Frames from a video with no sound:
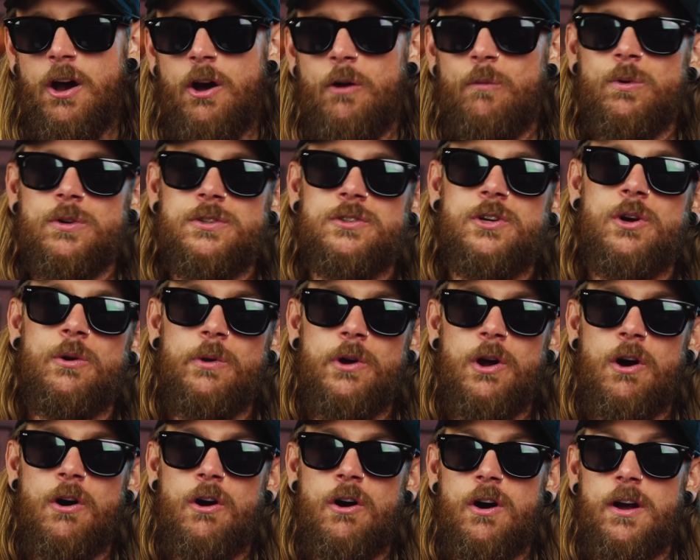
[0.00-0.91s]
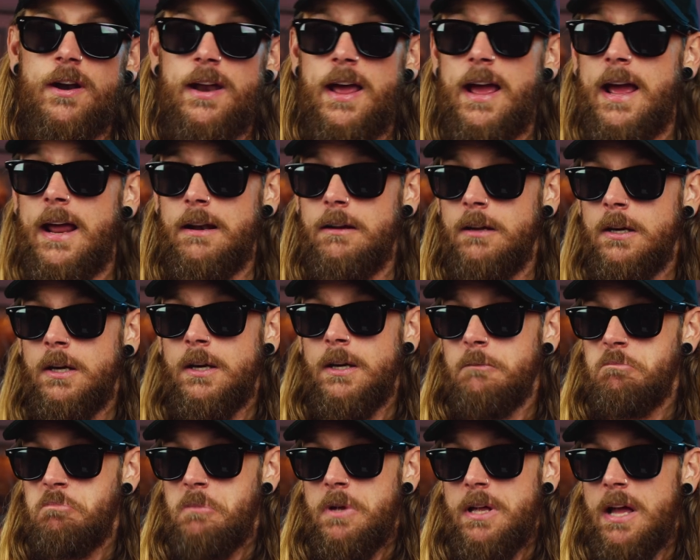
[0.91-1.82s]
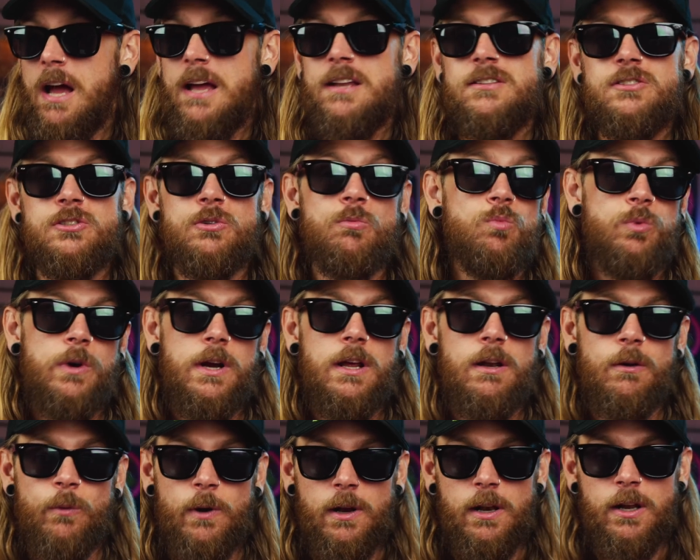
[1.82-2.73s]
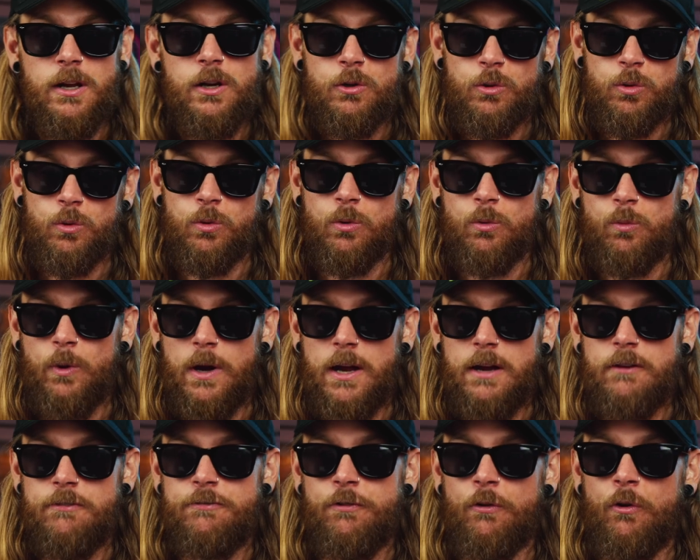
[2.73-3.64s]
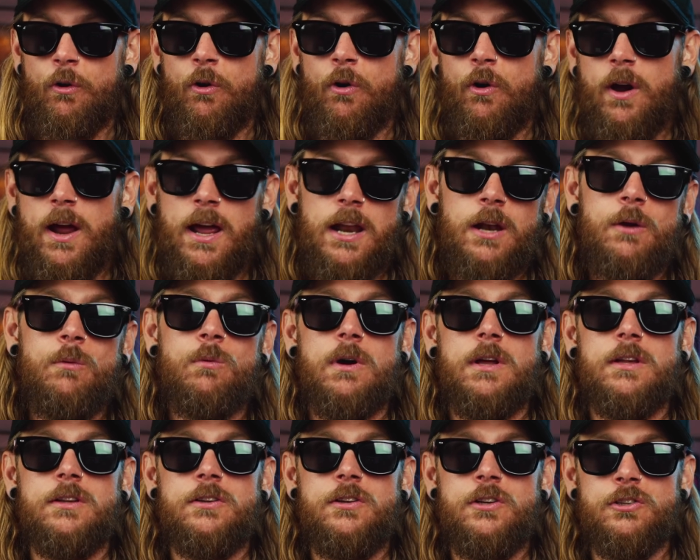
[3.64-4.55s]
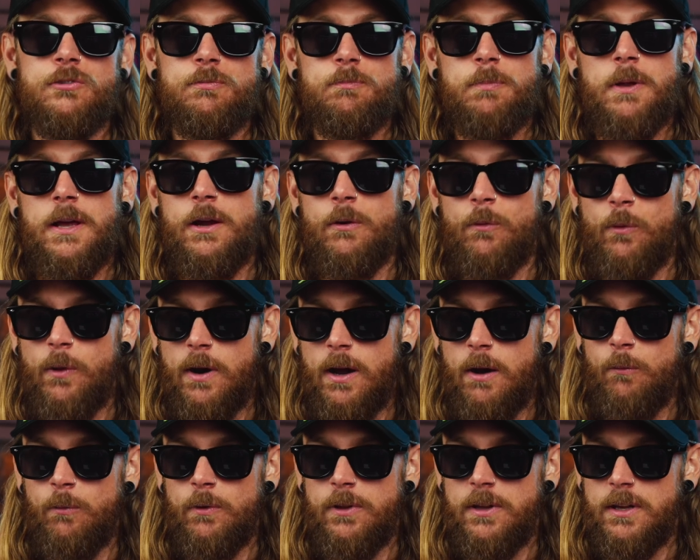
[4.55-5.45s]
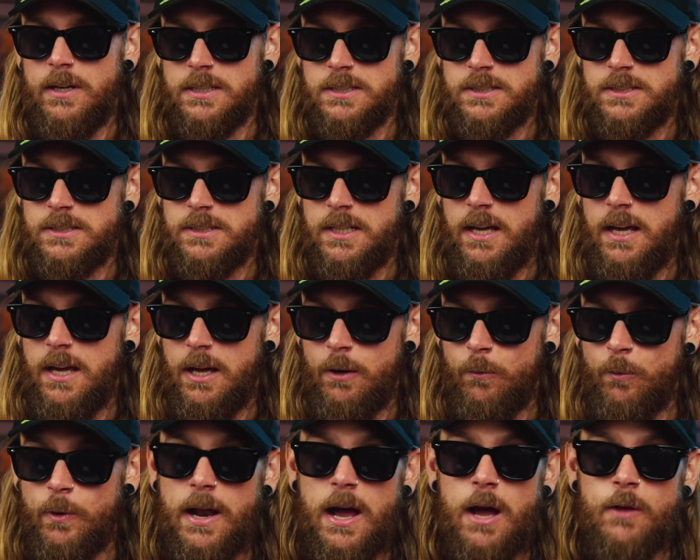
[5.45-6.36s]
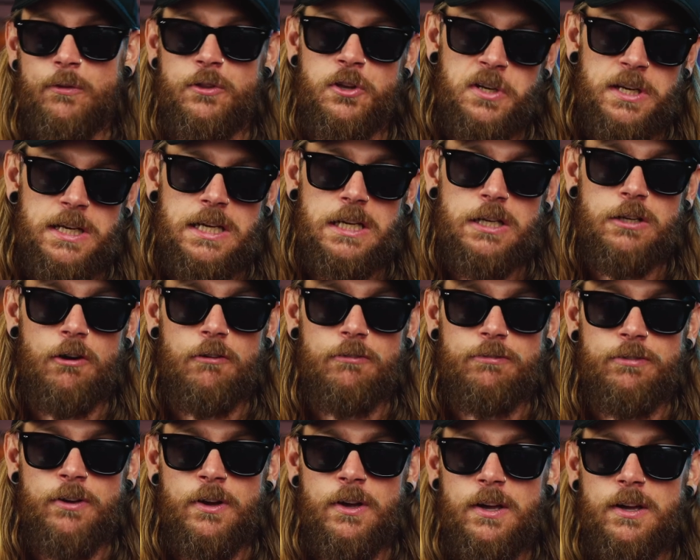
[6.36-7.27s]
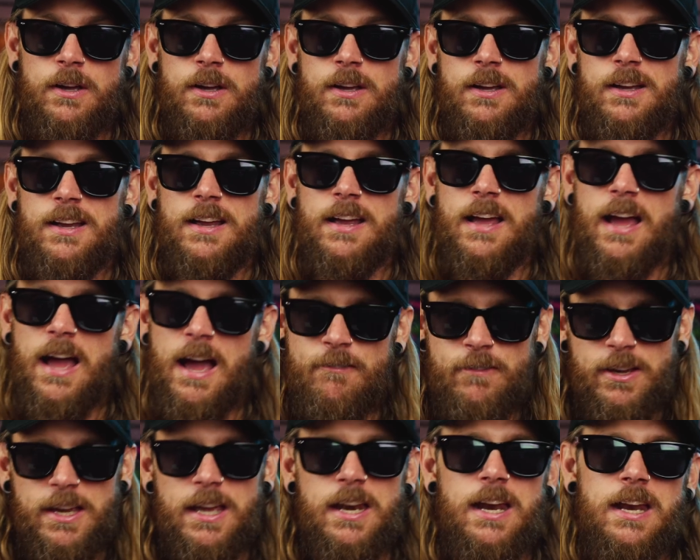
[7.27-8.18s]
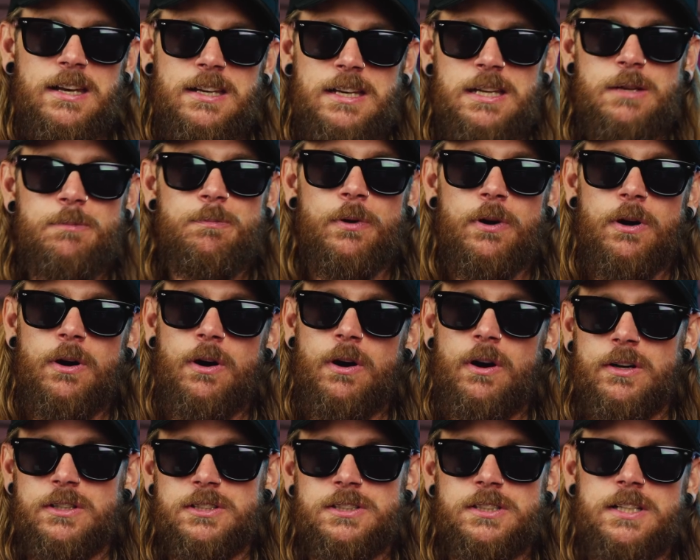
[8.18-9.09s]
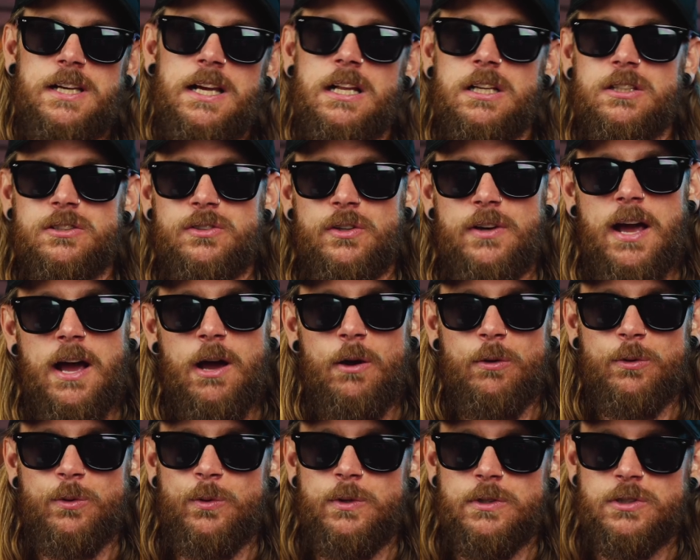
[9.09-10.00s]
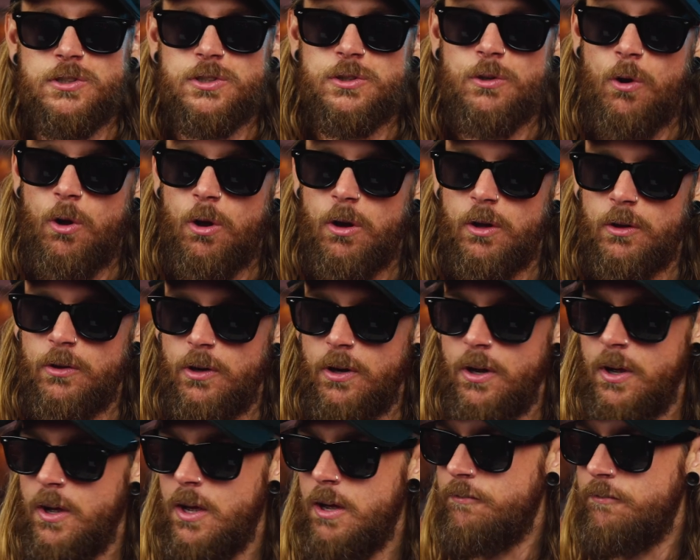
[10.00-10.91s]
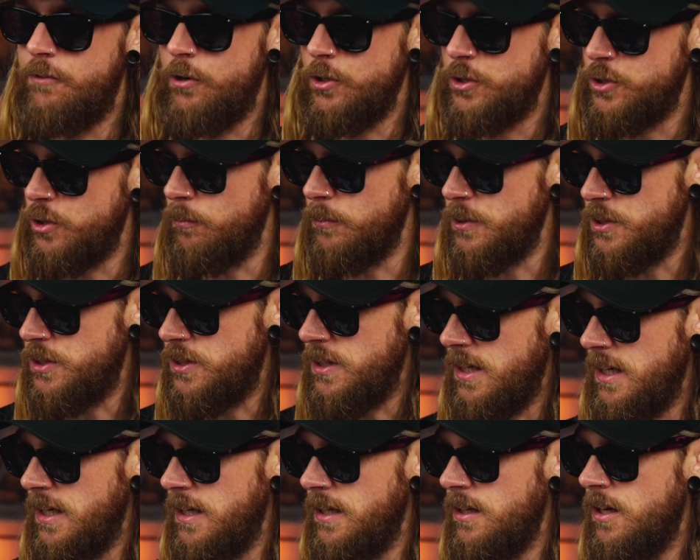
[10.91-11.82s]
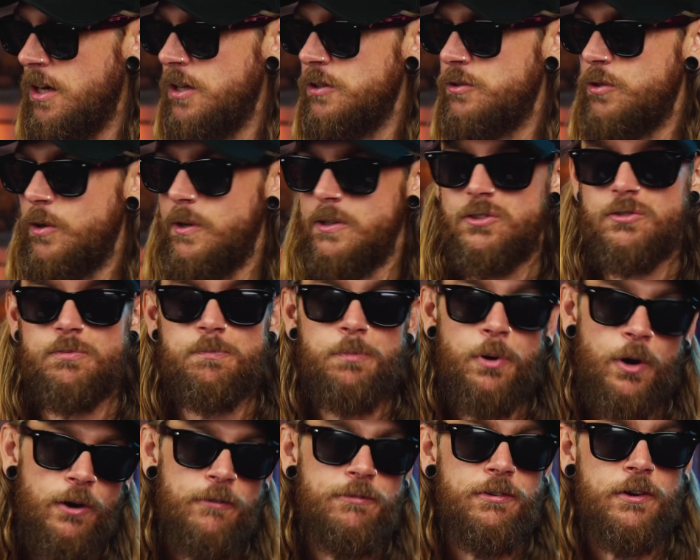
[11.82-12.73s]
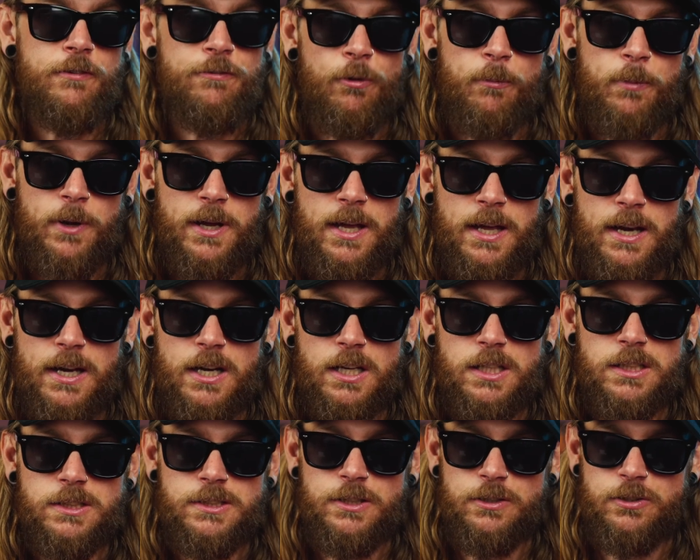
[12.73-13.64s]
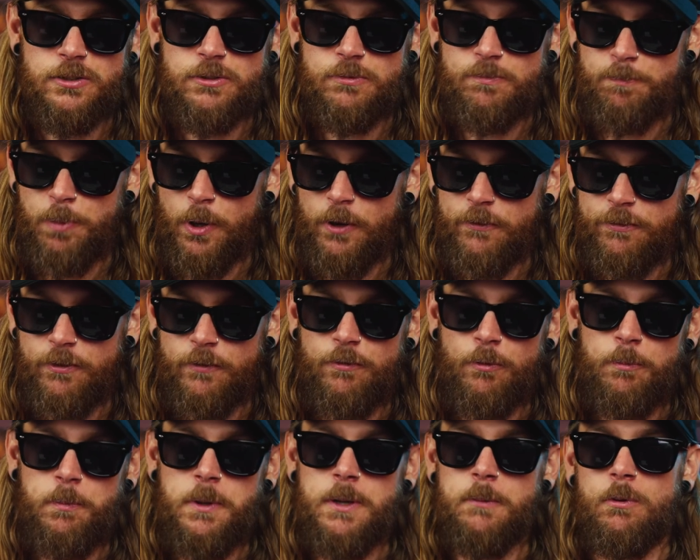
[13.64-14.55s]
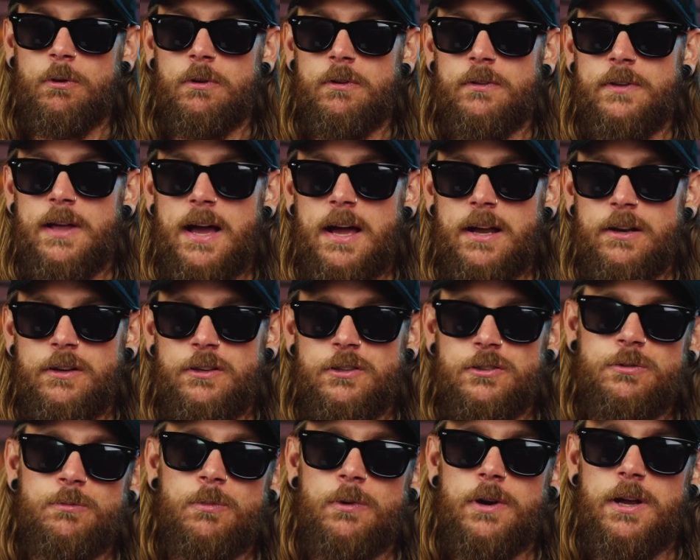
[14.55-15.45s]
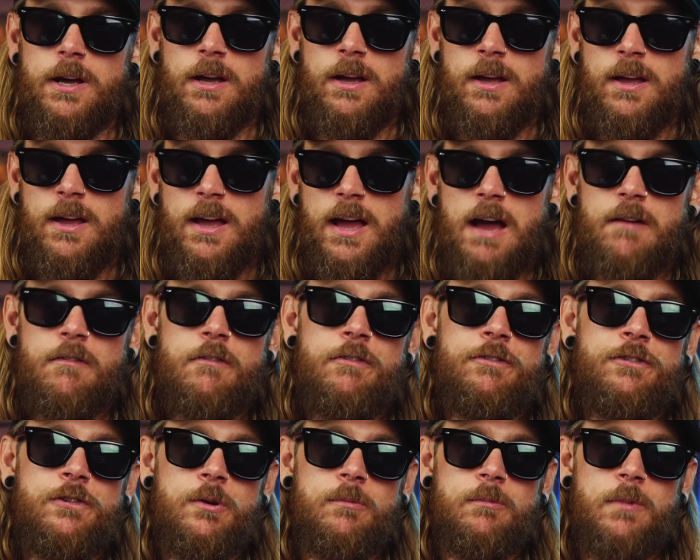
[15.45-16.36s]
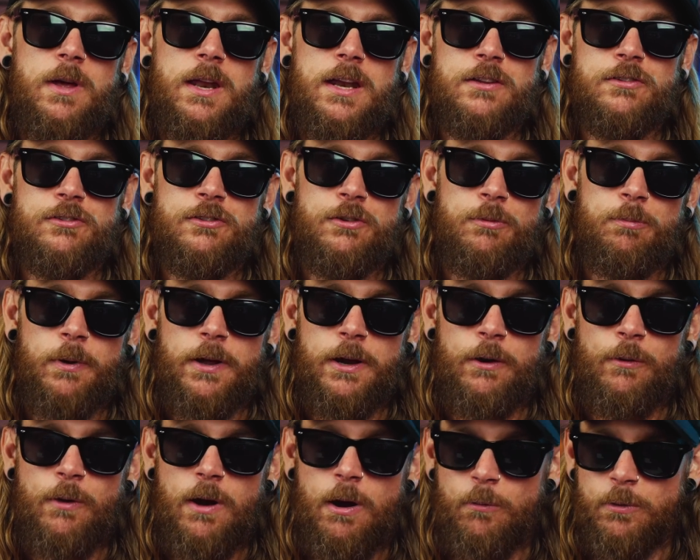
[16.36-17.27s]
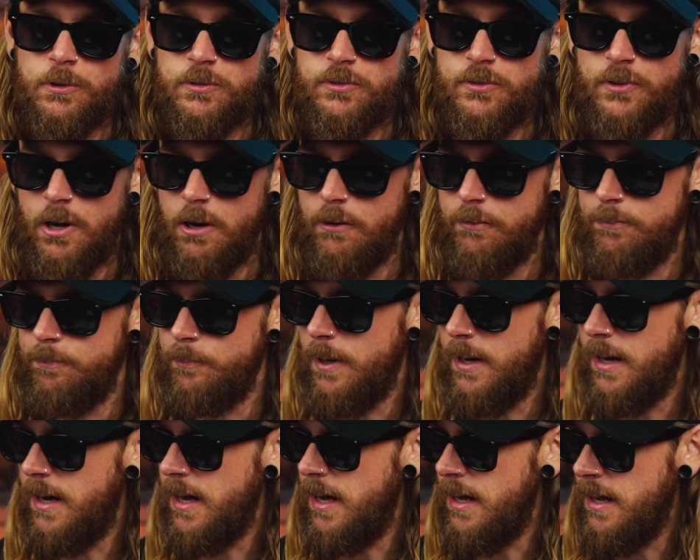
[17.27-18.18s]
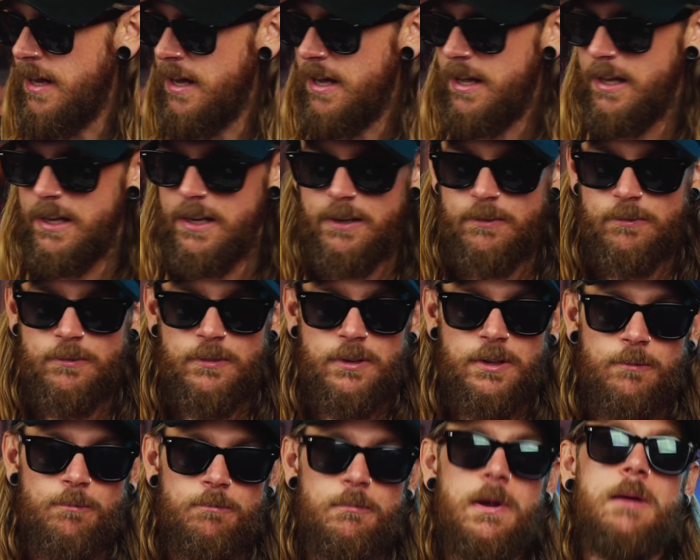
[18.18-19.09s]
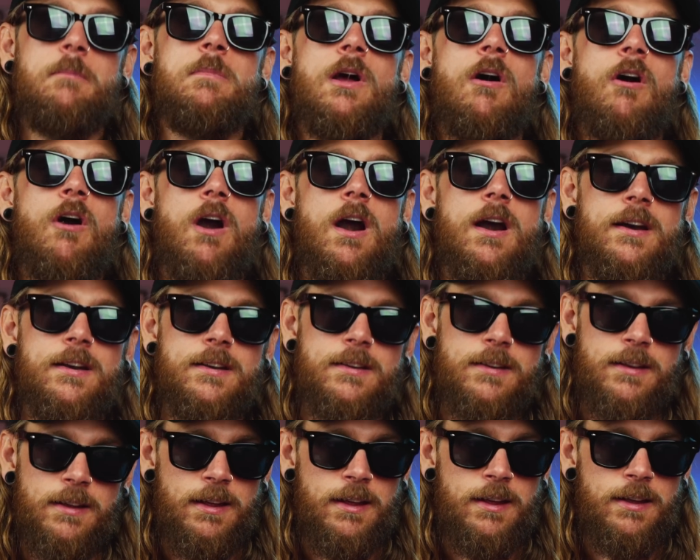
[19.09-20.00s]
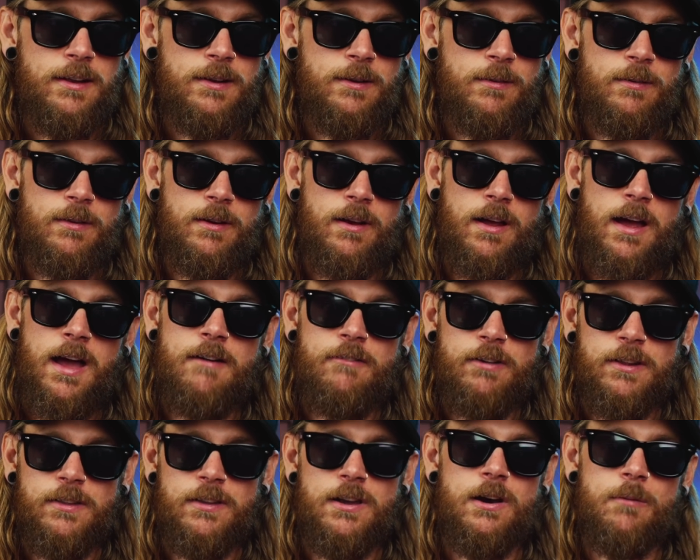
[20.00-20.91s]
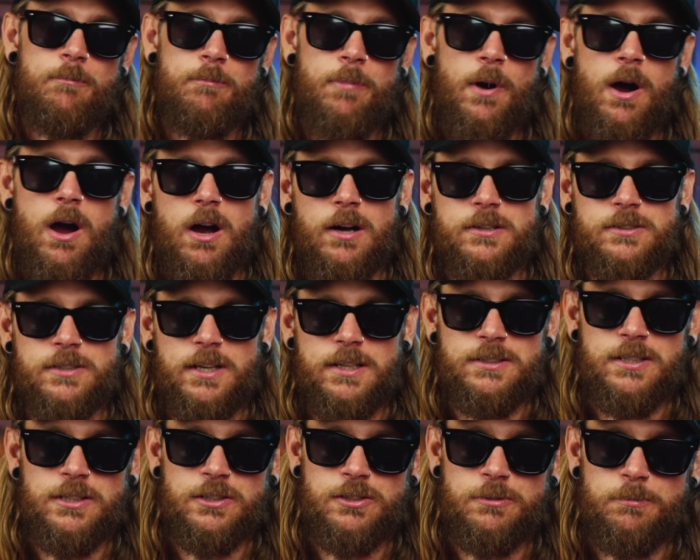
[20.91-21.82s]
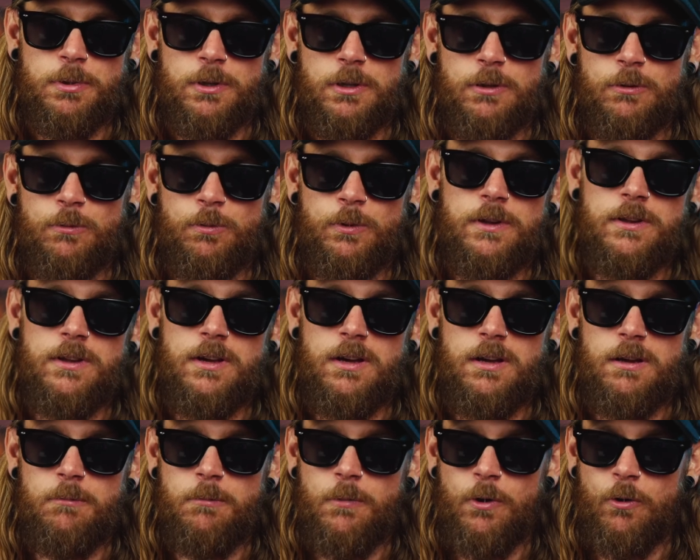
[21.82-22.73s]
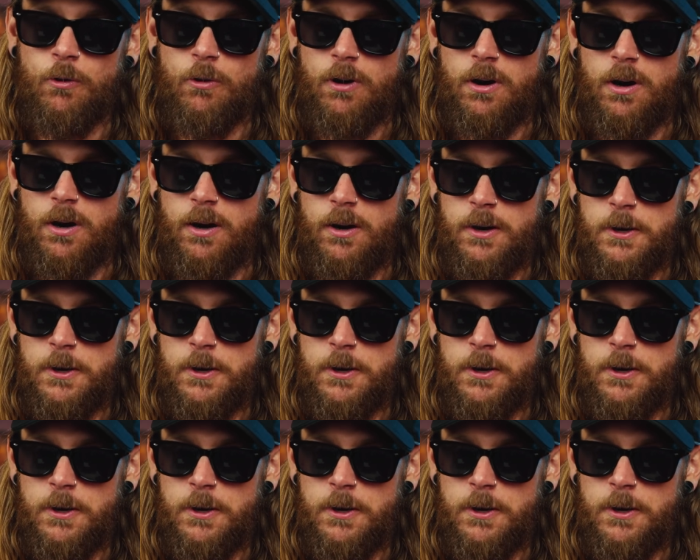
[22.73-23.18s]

on what's going on. And yeah, it's a really, really cool way for anyone to just play around with this uh, without the need of having any deeper skills on how to install a virtual machine. So it's perfect for beginners. It's perfect for people that just want to have a few minutes to play around with stuff, but maybe aren't uh, having their box accessible with them or